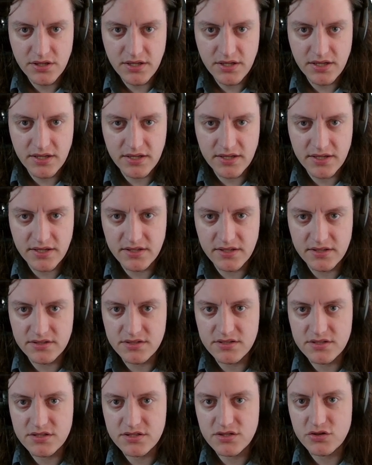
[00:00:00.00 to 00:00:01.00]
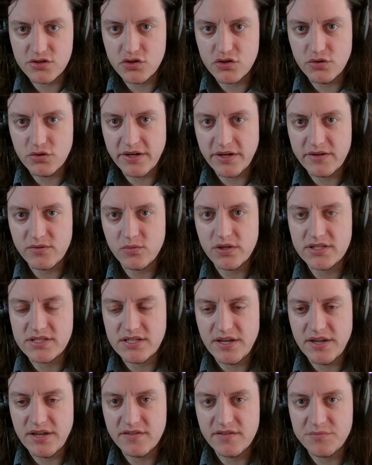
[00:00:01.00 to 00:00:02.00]
And do I want to
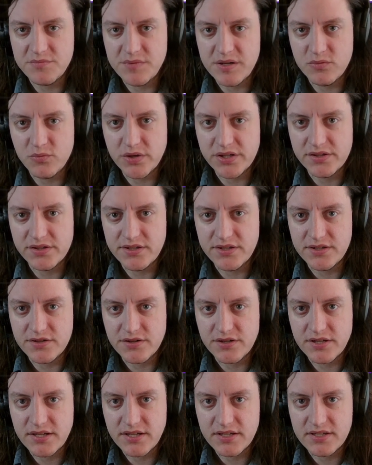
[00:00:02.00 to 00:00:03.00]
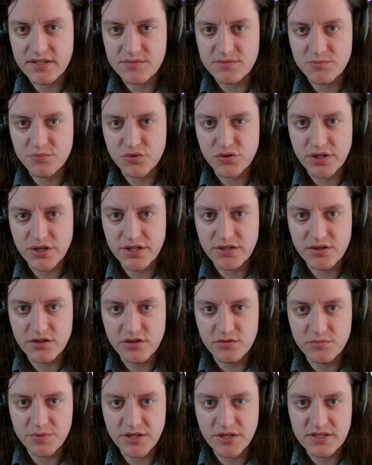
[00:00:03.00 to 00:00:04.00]
have my wing leader hit Bright
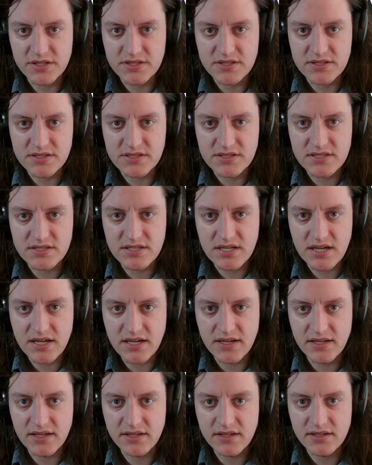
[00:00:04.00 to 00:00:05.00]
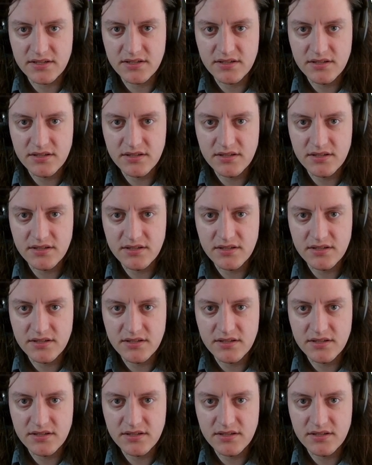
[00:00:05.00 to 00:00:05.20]
Hope and die?